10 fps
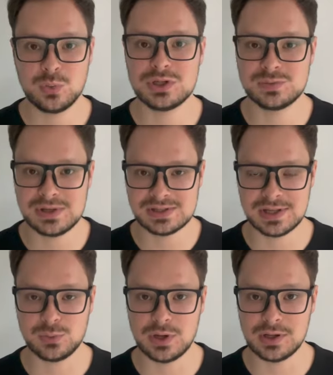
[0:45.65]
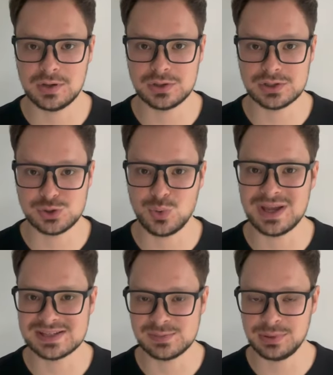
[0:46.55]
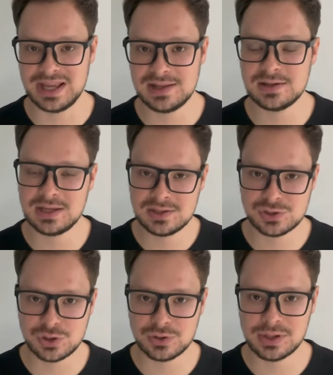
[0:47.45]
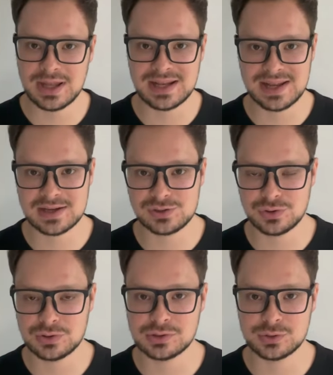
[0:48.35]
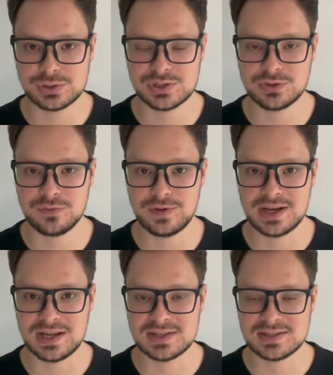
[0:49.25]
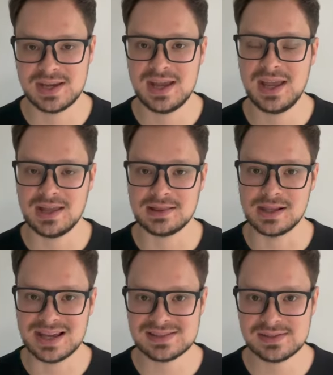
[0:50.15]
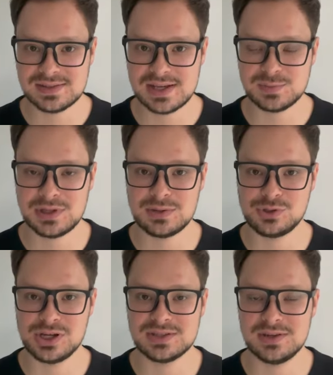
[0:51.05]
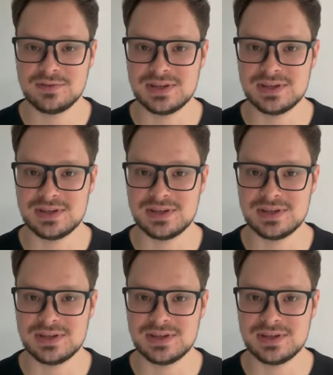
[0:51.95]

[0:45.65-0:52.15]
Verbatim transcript: which means that we are learning to explain internal and external sources of finance, and the last assessment objective